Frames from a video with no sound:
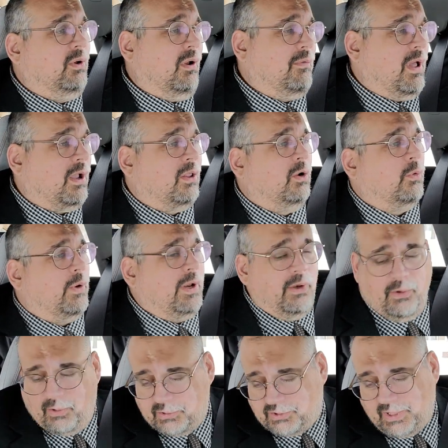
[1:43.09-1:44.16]
And I'm not going to read
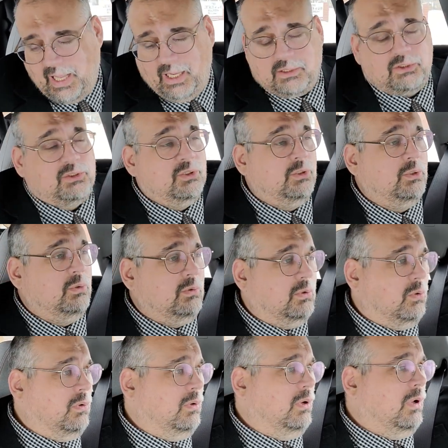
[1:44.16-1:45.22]
you the statute.
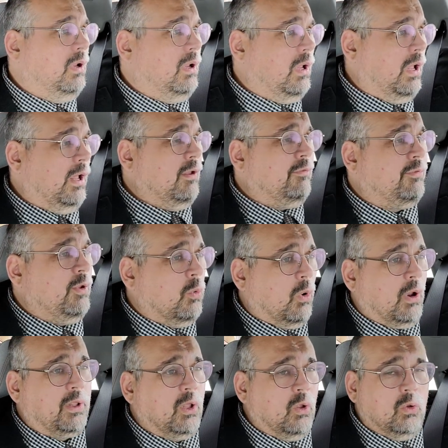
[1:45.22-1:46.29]
Uh, if you
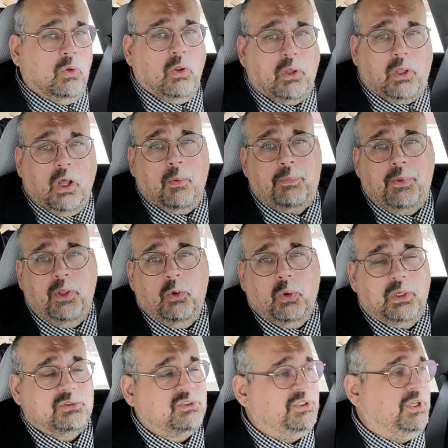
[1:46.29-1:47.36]
want to go look up the
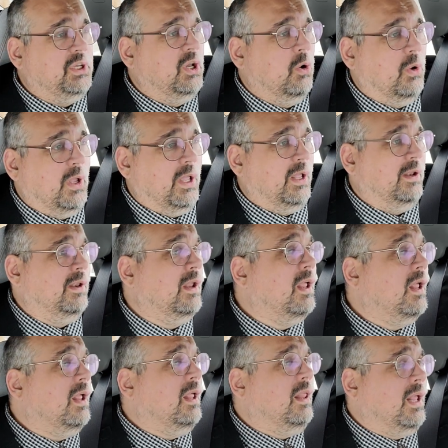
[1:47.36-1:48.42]
USC, go ahead.
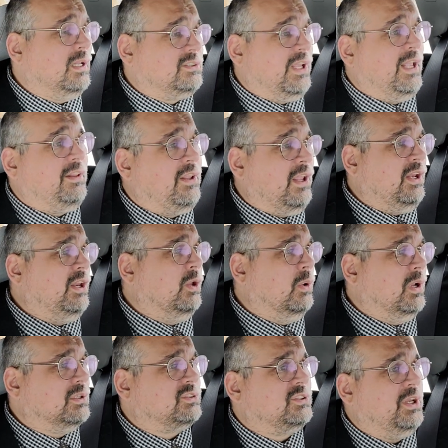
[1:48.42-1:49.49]
That's 18
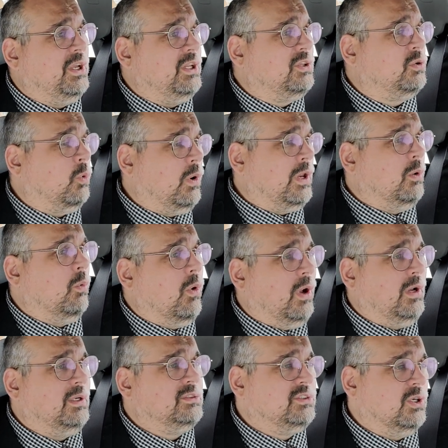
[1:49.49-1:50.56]
USC
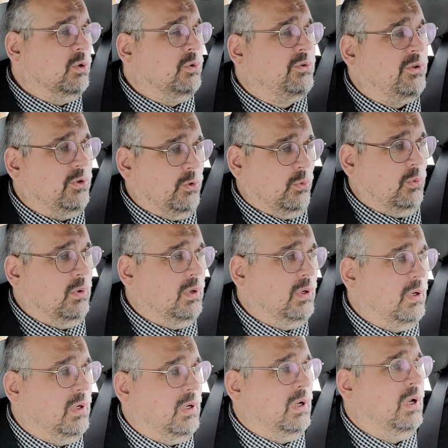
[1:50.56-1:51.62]

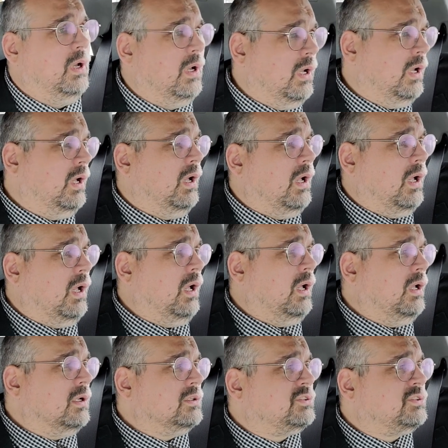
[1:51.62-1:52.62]
2102.